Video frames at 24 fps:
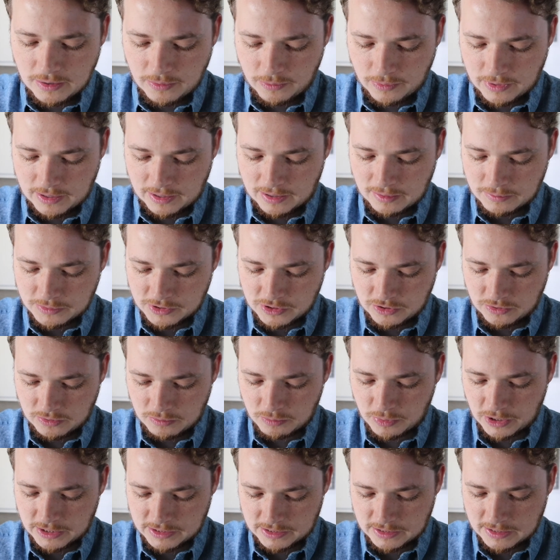when it comes to
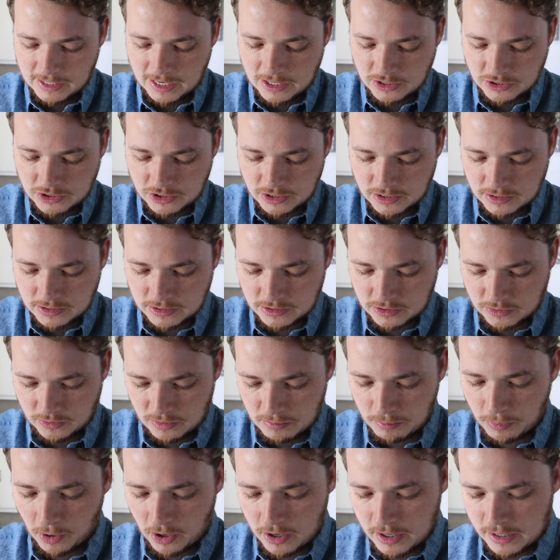presentations,
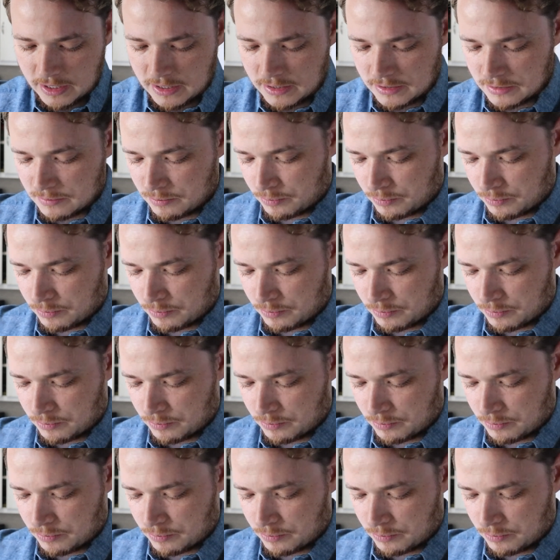doing parties,